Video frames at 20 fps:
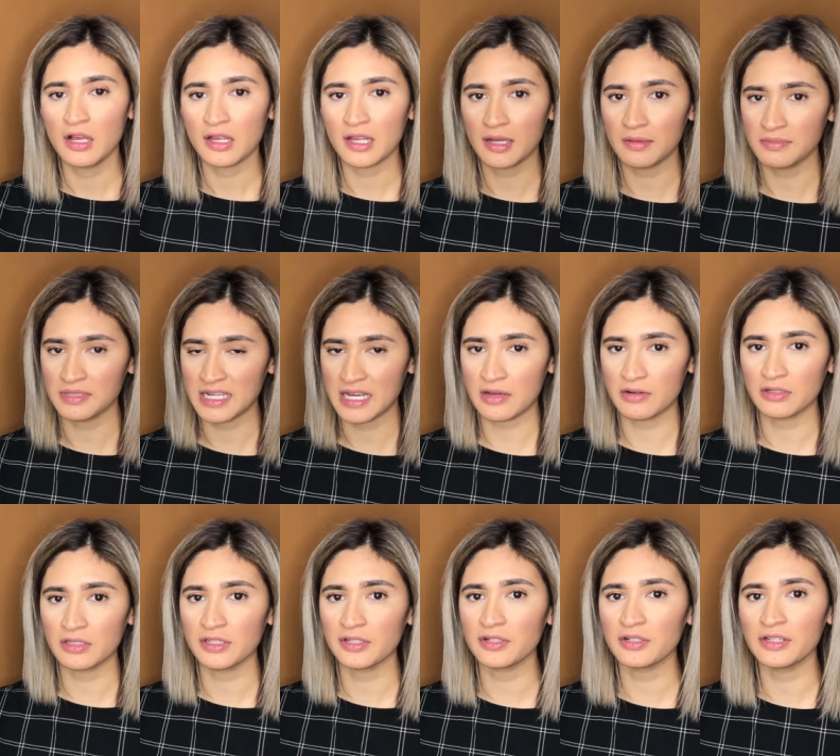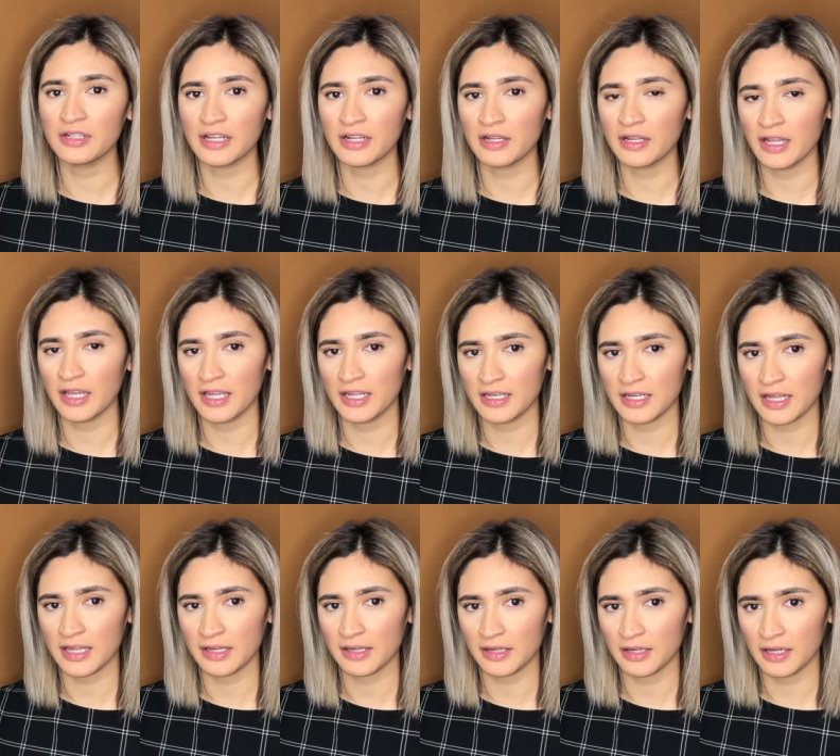come down a little and I and
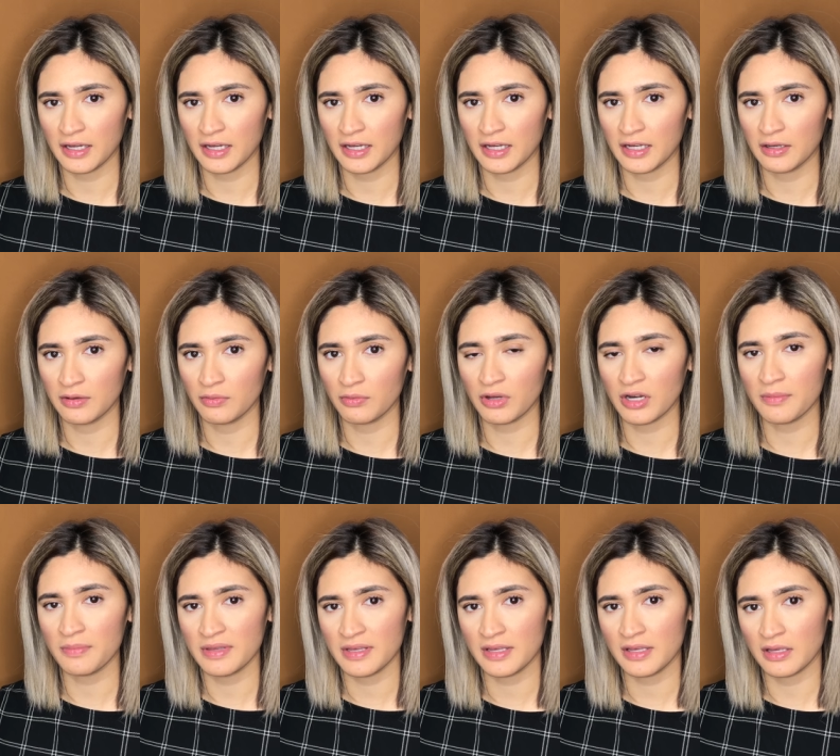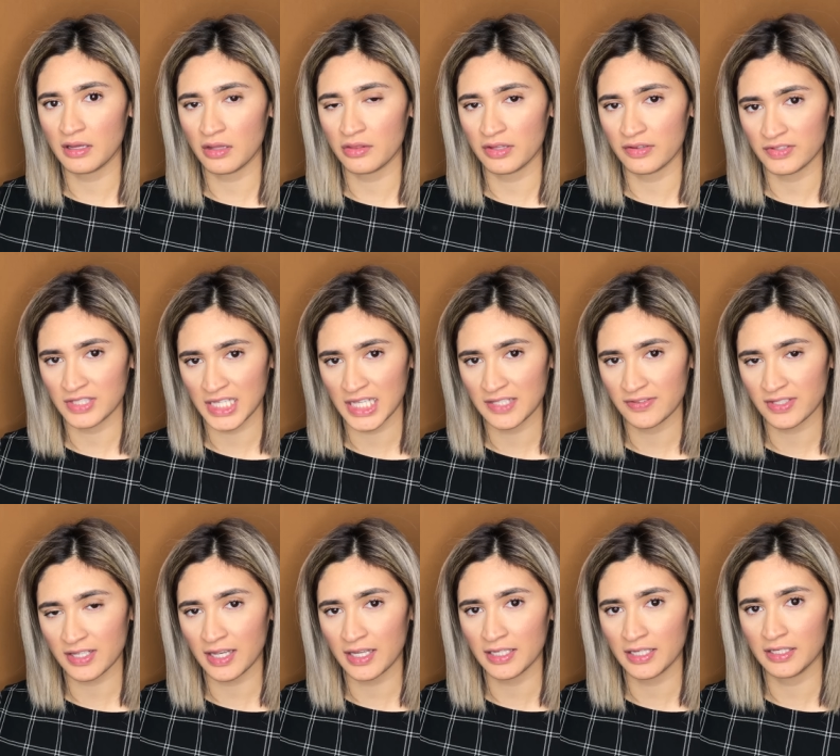I uh, want to be on the safe
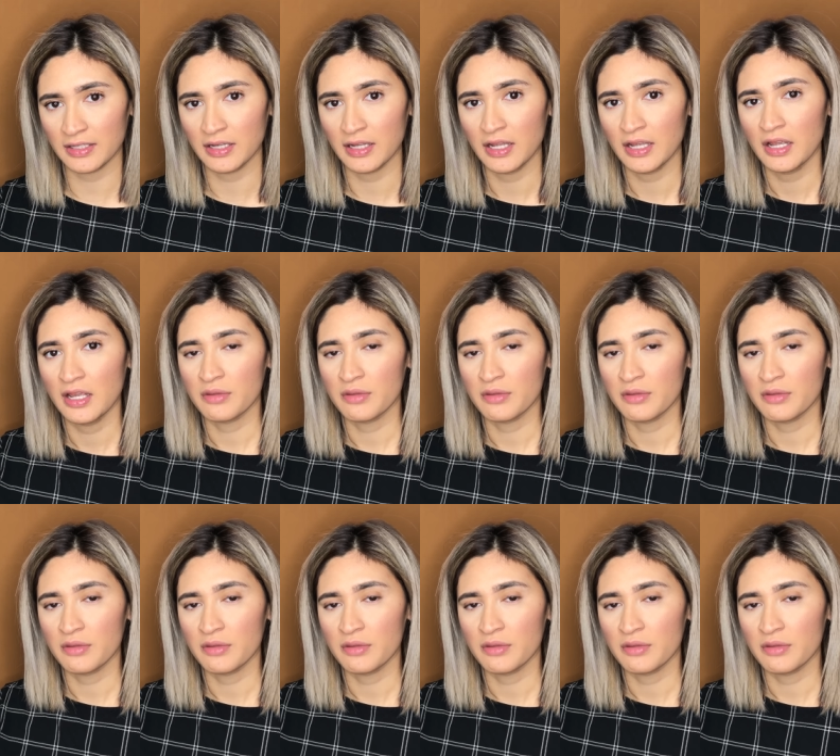side and